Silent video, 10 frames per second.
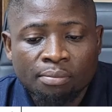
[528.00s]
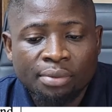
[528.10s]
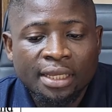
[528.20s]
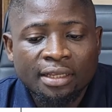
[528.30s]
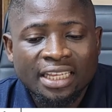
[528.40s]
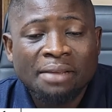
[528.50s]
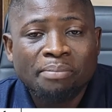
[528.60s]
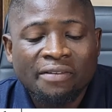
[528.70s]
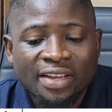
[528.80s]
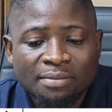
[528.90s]
B,
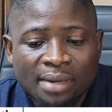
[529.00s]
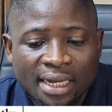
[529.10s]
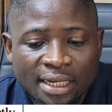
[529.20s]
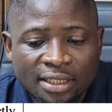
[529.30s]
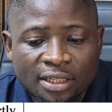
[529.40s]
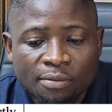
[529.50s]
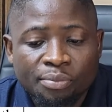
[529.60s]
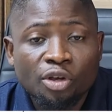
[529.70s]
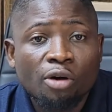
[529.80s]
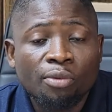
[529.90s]
imperfect market,
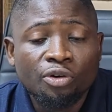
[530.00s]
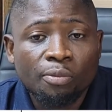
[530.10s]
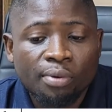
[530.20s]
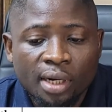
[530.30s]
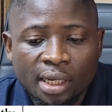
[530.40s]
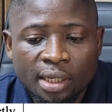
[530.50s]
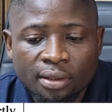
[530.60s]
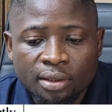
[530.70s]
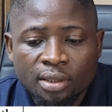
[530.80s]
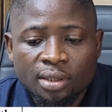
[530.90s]
pure monopoly,
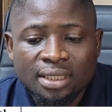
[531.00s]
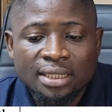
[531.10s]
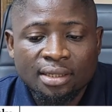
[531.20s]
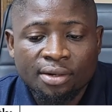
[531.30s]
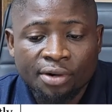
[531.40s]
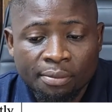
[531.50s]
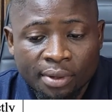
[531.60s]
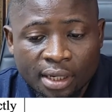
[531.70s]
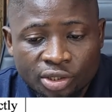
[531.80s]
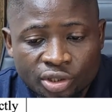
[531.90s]

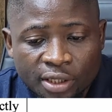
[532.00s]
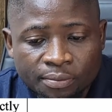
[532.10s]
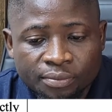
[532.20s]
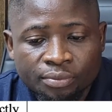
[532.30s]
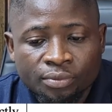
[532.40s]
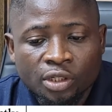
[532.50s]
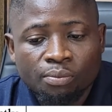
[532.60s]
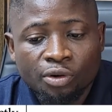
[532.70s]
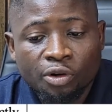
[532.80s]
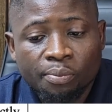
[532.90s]
discriminatory,
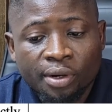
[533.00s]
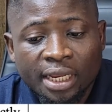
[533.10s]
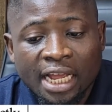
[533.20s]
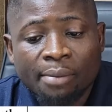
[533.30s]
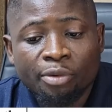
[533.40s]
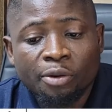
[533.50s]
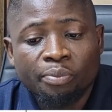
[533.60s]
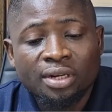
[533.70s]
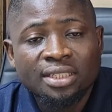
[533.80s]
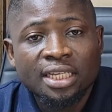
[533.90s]
monopoly and
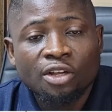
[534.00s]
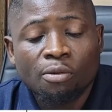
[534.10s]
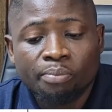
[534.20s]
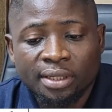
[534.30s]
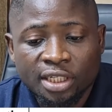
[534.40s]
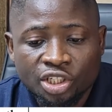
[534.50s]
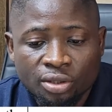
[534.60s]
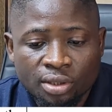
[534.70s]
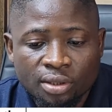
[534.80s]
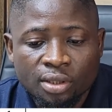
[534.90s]
monopolistic
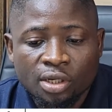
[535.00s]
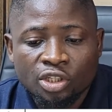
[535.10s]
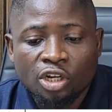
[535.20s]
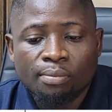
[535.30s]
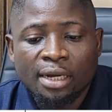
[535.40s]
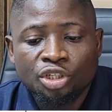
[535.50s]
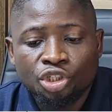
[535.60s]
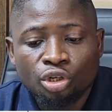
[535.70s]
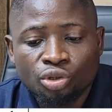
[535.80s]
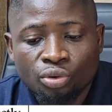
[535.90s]
competitions. Talk about
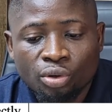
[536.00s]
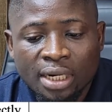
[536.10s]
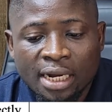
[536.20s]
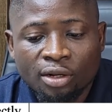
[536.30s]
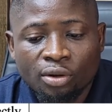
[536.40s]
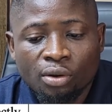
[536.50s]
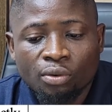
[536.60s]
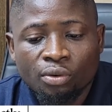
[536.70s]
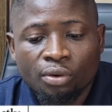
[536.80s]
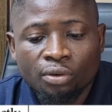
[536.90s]
short run and
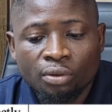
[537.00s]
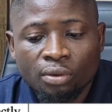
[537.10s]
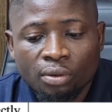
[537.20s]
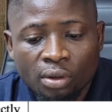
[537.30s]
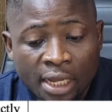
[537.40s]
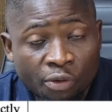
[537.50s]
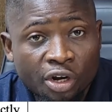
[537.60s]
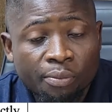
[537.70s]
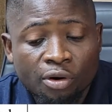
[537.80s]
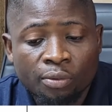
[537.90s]
long run
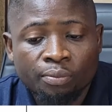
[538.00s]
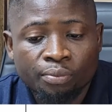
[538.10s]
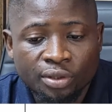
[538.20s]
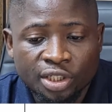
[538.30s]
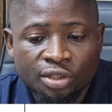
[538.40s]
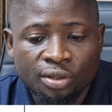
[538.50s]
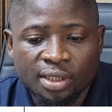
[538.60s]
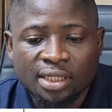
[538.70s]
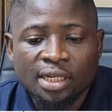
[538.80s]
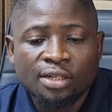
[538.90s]
equilibrium
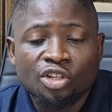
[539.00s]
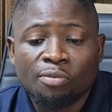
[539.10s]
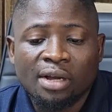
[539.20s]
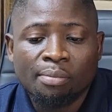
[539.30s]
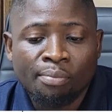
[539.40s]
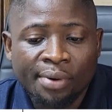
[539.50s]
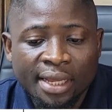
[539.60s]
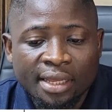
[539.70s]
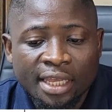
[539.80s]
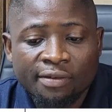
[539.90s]
positions. Talk about
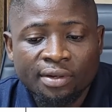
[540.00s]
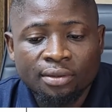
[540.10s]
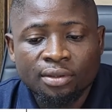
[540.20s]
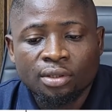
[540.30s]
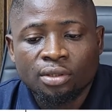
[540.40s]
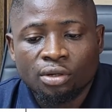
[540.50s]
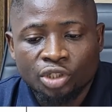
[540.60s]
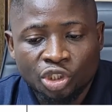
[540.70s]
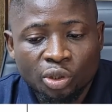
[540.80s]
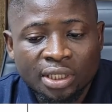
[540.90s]
break even,
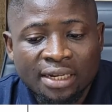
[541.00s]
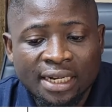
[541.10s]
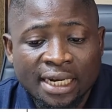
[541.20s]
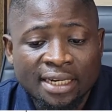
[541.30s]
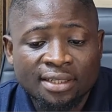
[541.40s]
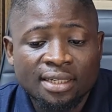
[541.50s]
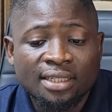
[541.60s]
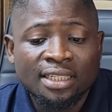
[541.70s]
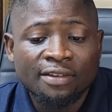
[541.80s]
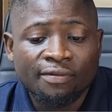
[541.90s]
shutdown
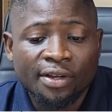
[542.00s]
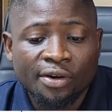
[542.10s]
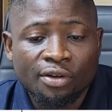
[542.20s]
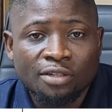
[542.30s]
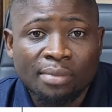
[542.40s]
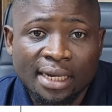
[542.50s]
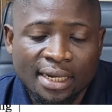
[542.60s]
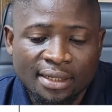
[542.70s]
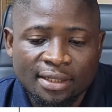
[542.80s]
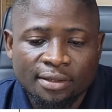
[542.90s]
analysis in the various
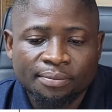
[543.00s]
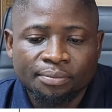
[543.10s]
markets.